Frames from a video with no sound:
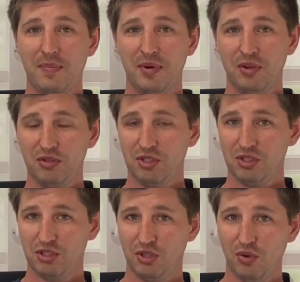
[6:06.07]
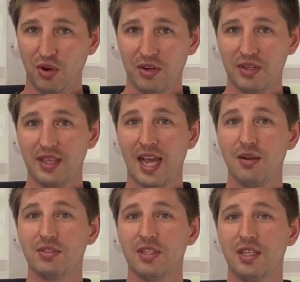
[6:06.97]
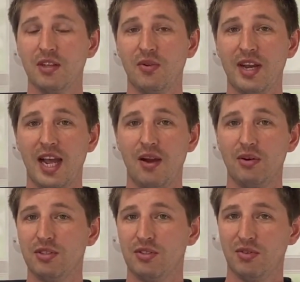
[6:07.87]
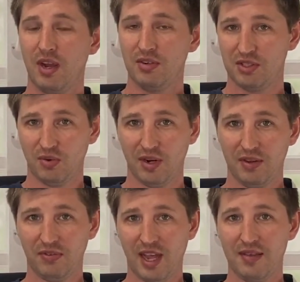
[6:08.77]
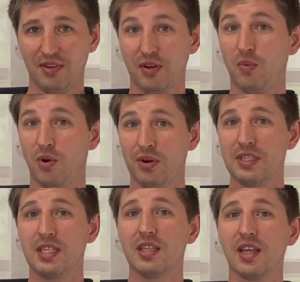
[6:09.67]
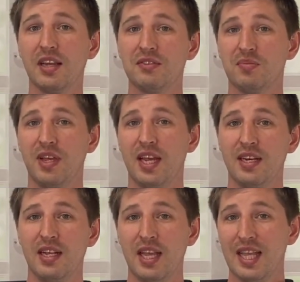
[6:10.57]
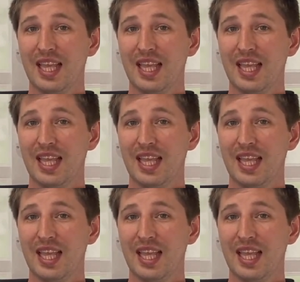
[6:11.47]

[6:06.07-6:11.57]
that produces 200,000 kilowatt hours throughout its 25-year warranted lifespan,